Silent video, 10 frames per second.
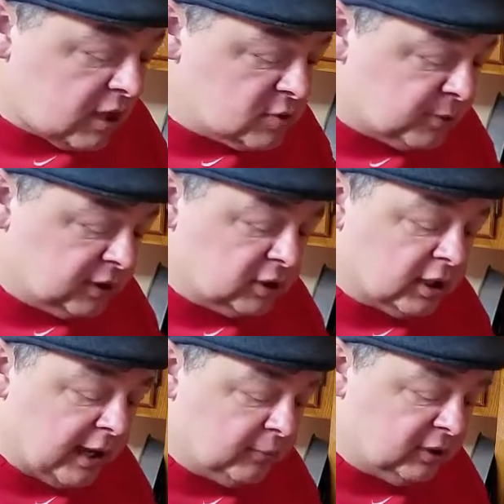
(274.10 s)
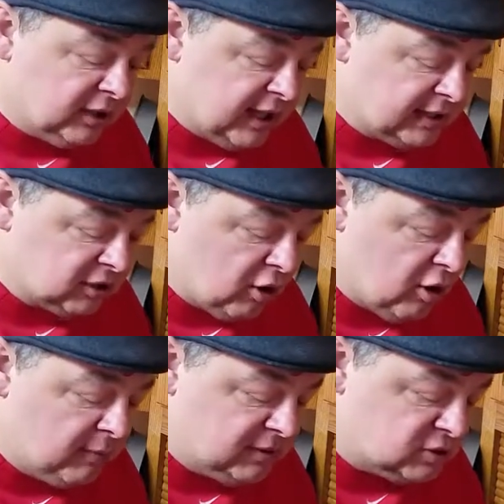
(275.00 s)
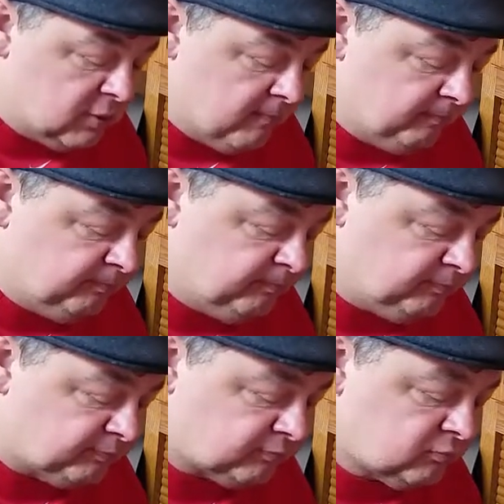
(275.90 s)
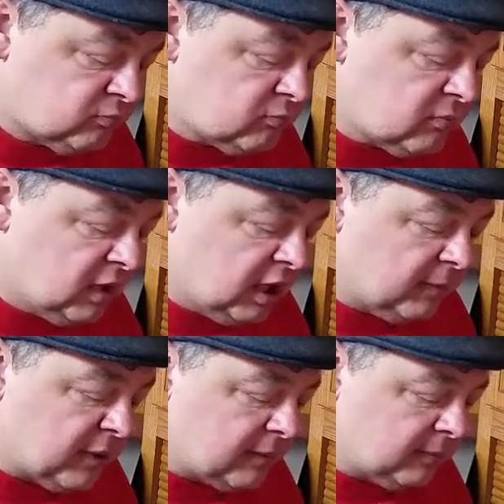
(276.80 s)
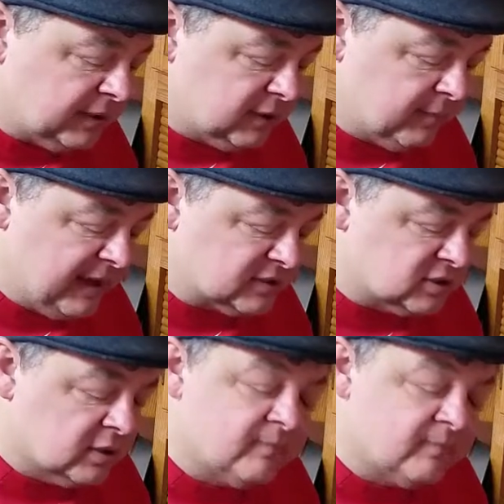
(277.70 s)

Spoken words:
It's pretty good. I really like the almonds. Probably the best.